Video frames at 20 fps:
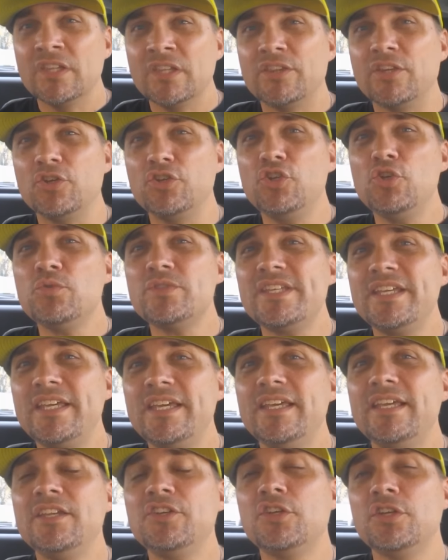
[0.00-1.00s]
They're using
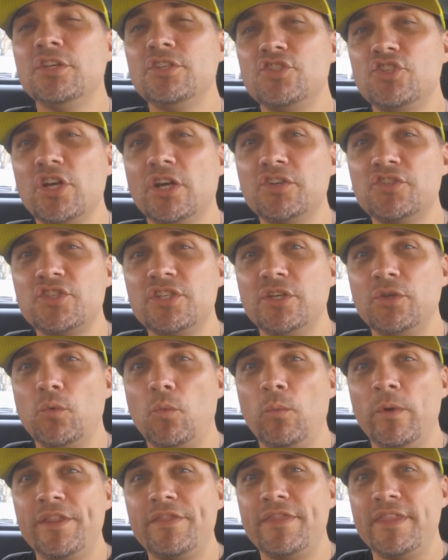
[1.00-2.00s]
it in conjunction
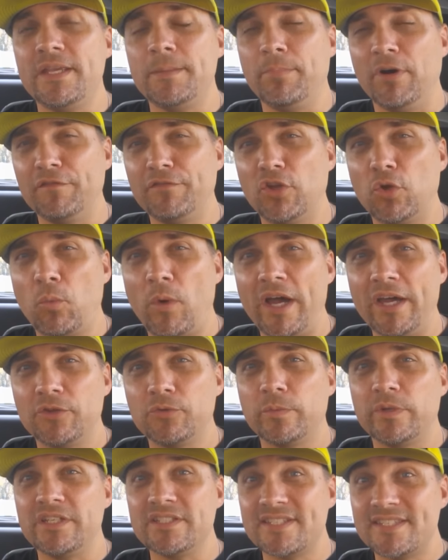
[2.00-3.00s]
with the Buffalo
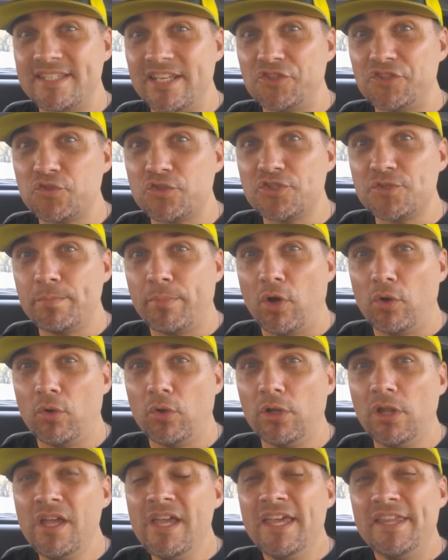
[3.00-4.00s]
Wild Wings Citrus
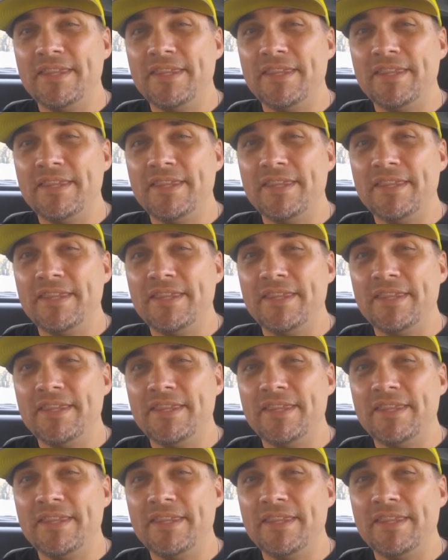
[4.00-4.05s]
Bowl